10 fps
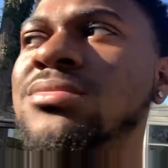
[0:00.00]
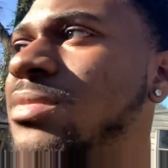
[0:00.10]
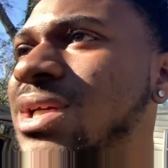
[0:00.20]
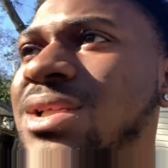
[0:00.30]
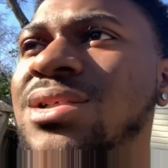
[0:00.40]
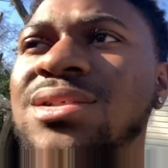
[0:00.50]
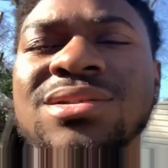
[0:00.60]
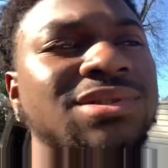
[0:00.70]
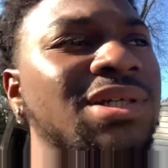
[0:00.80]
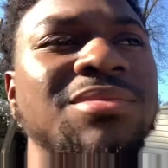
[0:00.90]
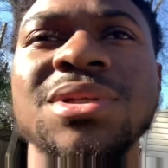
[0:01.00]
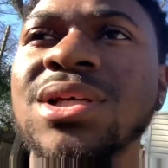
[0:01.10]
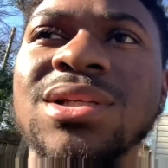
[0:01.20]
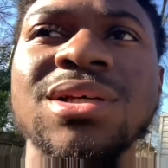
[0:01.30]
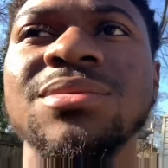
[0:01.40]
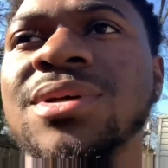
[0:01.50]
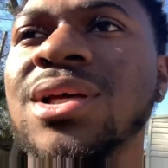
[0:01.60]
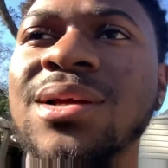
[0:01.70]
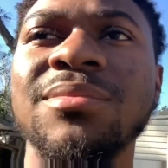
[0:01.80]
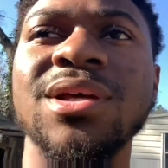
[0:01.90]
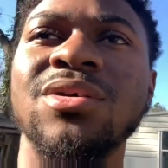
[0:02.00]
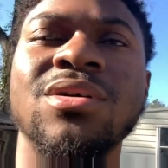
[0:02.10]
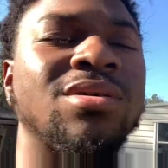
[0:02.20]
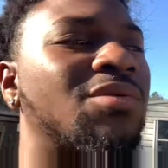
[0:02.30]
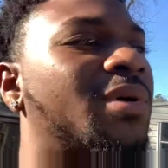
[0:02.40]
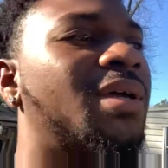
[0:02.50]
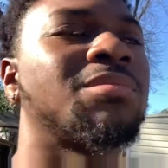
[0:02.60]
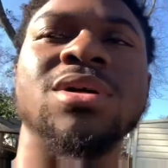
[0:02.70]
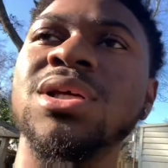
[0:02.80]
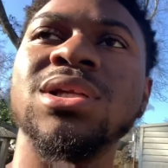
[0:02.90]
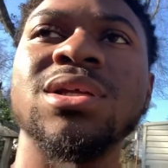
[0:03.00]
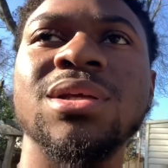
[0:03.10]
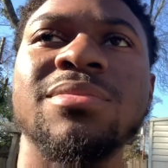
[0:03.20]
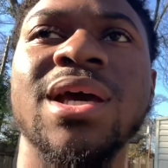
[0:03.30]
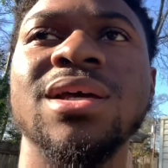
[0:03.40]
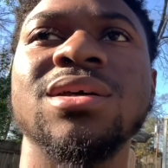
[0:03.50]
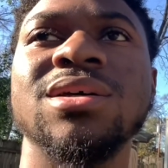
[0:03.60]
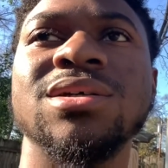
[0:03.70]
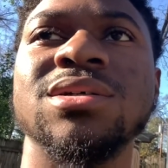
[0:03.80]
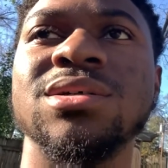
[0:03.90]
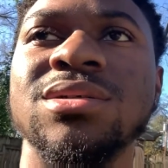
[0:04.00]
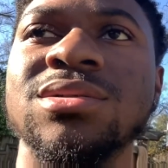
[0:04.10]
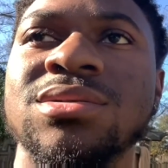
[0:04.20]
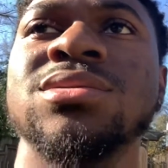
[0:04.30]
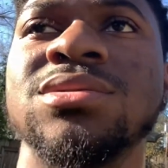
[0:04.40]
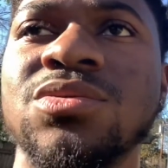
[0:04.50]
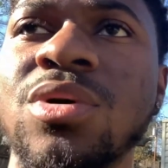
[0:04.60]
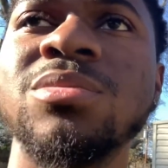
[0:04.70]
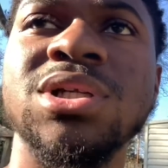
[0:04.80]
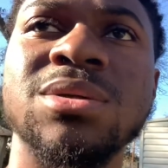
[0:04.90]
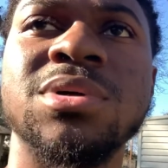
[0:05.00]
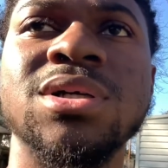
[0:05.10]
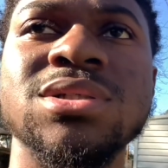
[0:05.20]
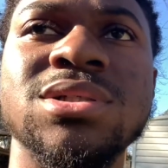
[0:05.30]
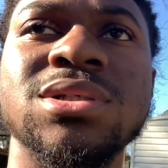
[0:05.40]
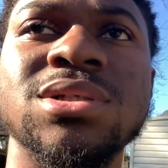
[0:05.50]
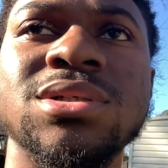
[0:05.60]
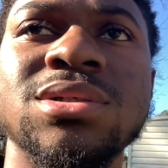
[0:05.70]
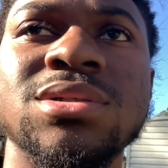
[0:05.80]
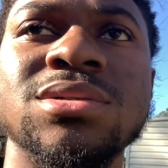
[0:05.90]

Man, this, some young nigga, man, I met crawled away, bro. He he back here, cuz. You want me to bring it to you, cuz?